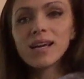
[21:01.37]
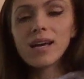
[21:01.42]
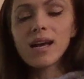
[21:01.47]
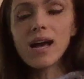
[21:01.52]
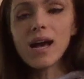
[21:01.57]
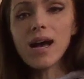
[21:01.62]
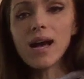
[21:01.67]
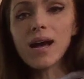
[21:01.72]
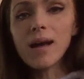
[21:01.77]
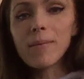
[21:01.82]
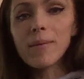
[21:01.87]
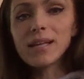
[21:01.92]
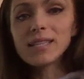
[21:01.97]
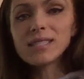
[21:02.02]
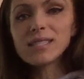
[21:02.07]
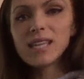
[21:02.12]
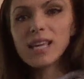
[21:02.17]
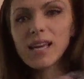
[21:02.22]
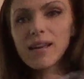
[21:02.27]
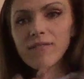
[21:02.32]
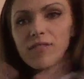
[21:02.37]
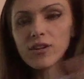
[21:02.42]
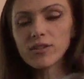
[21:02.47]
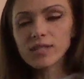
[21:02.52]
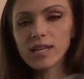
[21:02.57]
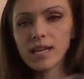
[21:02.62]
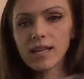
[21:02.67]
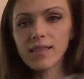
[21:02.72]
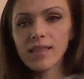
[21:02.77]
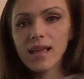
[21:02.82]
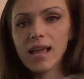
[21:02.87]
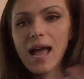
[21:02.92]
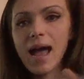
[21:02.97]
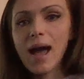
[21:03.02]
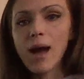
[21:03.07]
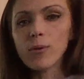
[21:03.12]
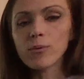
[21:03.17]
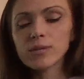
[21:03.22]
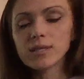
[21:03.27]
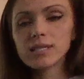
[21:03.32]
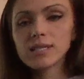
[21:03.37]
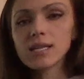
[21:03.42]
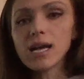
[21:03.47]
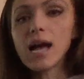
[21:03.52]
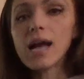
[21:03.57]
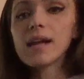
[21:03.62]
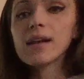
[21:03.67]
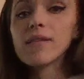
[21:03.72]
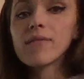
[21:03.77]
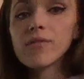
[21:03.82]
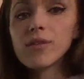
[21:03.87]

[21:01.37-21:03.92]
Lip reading: and seeing if there's anything outside of